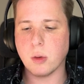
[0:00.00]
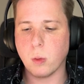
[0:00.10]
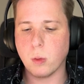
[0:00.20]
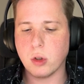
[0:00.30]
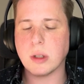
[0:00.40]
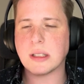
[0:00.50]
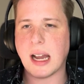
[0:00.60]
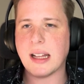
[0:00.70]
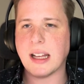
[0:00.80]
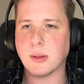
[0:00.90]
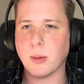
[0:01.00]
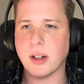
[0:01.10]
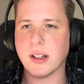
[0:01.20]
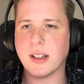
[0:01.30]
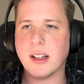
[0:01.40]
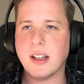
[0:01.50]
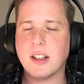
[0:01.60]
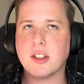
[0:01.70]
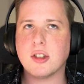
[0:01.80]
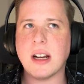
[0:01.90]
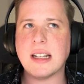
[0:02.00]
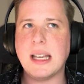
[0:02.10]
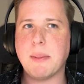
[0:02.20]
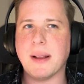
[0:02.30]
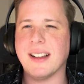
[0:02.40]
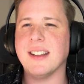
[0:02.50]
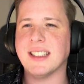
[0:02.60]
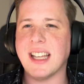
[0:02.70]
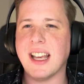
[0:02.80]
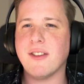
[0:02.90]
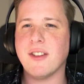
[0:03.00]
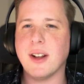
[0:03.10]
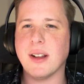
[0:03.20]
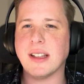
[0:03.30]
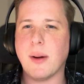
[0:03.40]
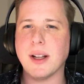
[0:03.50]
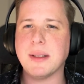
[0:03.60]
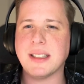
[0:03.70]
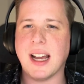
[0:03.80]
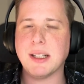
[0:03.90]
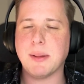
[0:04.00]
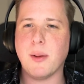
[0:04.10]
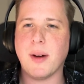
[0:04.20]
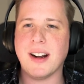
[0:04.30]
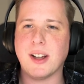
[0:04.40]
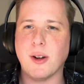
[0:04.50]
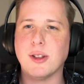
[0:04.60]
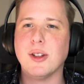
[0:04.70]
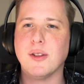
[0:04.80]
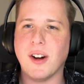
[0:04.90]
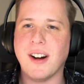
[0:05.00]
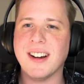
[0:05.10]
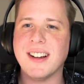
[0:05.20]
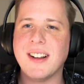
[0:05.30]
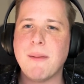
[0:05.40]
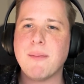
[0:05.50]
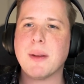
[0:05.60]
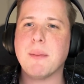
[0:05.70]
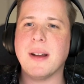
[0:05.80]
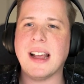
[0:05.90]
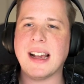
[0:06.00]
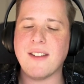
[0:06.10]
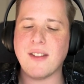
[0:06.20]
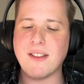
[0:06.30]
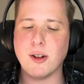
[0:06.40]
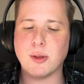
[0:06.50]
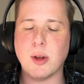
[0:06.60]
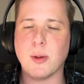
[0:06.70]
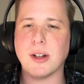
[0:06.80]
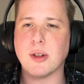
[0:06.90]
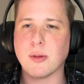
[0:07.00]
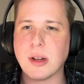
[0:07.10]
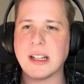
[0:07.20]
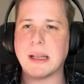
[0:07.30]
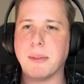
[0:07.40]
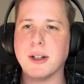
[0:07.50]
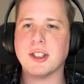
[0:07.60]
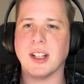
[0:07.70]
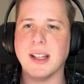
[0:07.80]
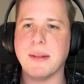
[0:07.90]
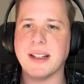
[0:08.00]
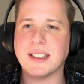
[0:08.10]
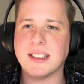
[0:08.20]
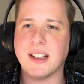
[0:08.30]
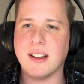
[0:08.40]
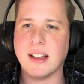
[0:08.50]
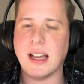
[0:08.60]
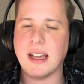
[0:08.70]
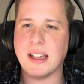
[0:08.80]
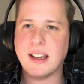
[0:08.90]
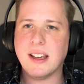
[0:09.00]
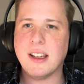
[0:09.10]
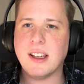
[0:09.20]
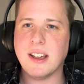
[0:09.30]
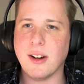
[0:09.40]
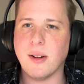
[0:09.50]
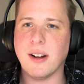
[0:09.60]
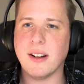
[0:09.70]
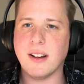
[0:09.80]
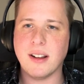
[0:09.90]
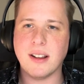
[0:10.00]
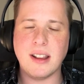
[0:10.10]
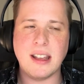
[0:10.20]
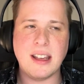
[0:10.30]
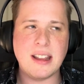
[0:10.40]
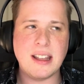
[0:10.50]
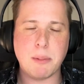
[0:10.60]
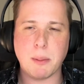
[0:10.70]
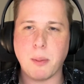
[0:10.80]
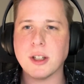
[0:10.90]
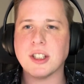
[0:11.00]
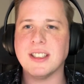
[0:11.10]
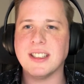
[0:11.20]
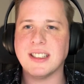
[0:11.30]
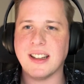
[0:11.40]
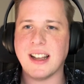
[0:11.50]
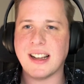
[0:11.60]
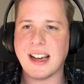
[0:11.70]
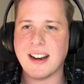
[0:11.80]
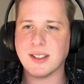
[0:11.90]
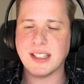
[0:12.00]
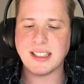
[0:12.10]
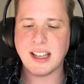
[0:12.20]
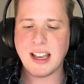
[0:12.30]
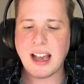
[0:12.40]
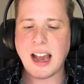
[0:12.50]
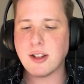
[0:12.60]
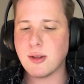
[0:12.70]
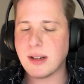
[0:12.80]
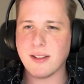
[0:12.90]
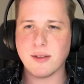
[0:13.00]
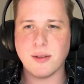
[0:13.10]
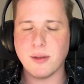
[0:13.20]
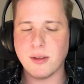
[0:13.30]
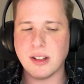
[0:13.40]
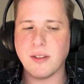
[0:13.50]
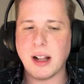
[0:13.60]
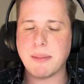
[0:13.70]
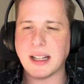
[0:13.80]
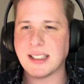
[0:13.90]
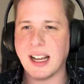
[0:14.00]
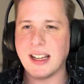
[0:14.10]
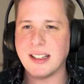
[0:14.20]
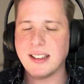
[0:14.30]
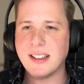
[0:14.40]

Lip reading: doing stylized work try to keep it like a little safe, like they want it to be stylized, but they don't want to go too far. But like I've noticed with your work, you really push the limits on like on the proportions and kind of those things. How did you kind of develop that style?